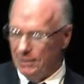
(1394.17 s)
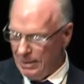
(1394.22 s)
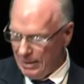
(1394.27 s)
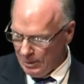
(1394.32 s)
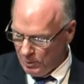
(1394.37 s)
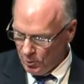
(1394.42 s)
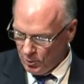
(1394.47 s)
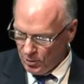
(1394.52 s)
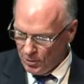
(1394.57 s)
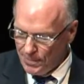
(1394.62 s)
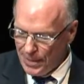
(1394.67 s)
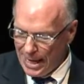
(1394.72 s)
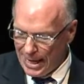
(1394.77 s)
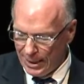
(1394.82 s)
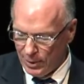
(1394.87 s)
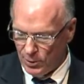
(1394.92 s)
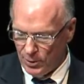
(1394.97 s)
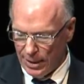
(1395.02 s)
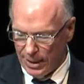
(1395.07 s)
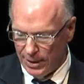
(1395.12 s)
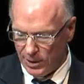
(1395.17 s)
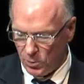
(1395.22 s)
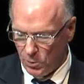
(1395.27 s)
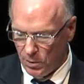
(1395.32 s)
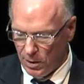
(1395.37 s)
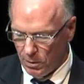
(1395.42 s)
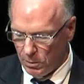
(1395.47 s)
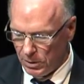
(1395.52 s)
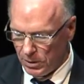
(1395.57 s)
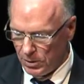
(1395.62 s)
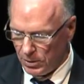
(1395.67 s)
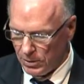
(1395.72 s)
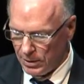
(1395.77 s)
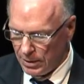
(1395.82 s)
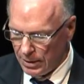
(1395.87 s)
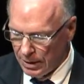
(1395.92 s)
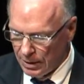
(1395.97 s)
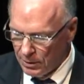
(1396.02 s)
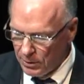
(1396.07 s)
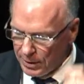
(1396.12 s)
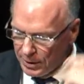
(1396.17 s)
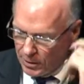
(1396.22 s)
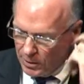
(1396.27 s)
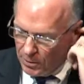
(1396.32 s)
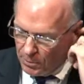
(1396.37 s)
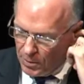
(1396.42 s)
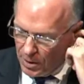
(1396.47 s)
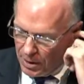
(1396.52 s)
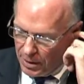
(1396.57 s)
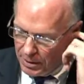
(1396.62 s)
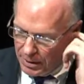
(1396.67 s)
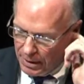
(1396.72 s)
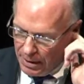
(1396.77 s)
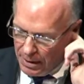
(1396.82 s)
us to manage that as well, which is a critical part.